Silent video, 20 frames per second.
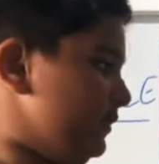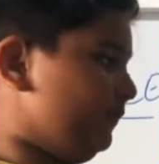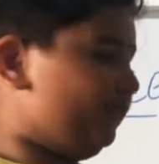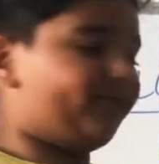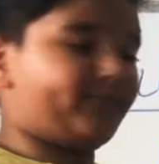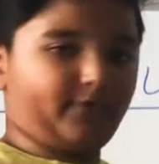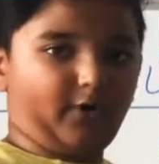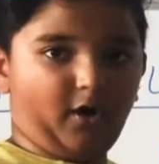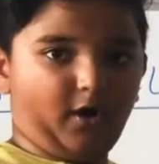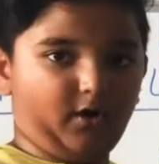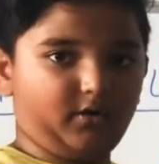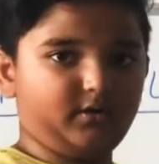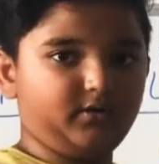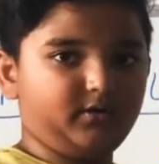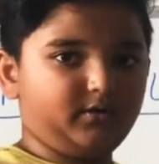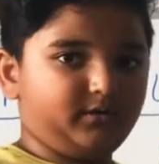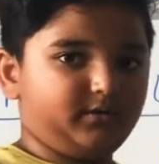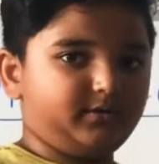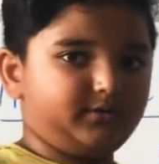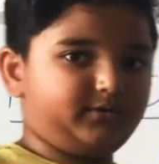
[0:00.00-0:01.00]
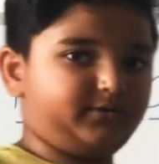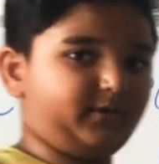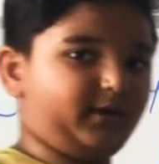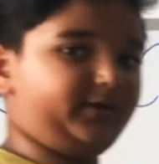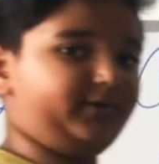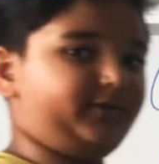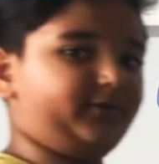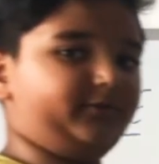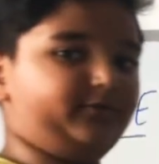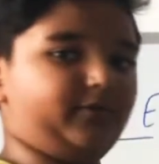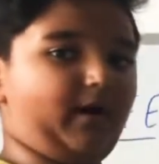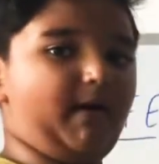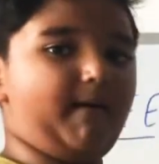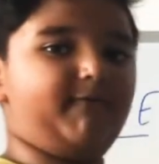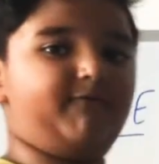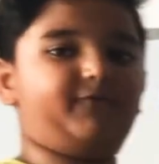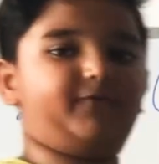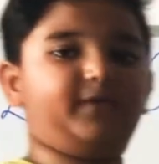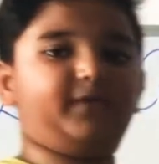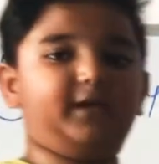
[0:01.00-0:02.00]
frog turns into
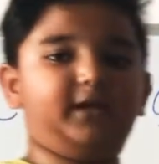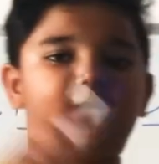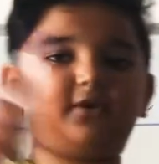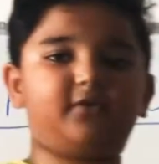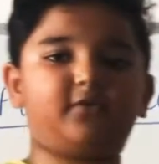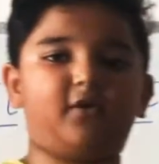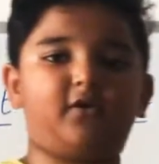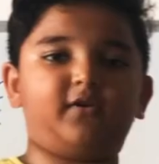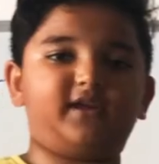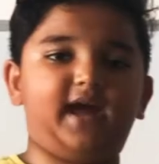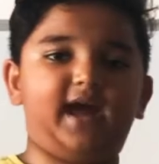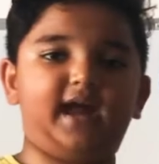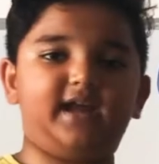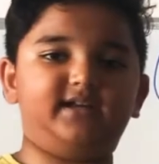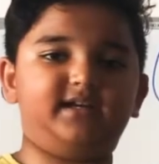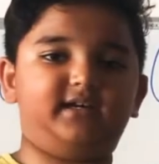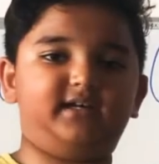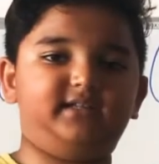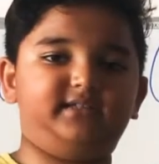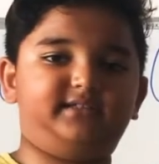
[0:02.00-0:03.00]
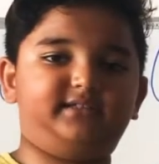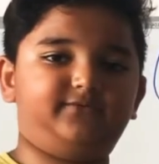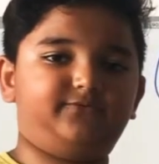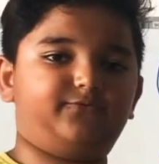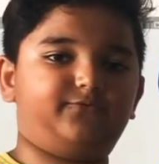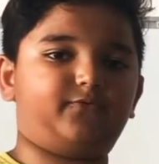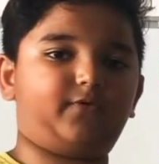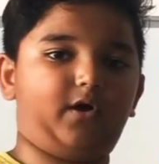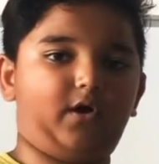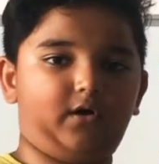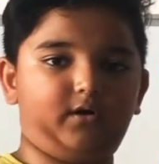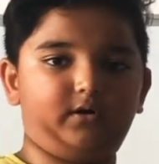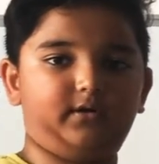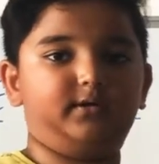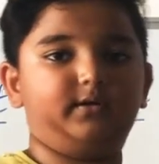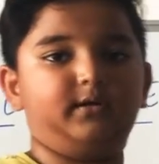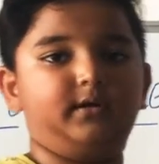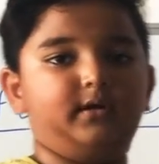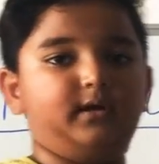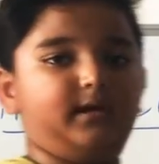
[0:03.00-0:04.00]
a fully grown adult frog.
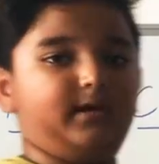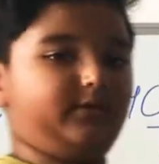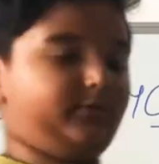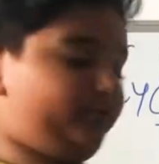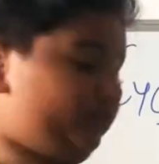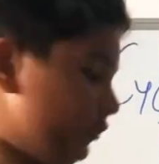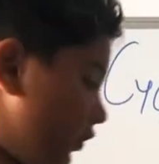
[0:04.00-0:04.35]
So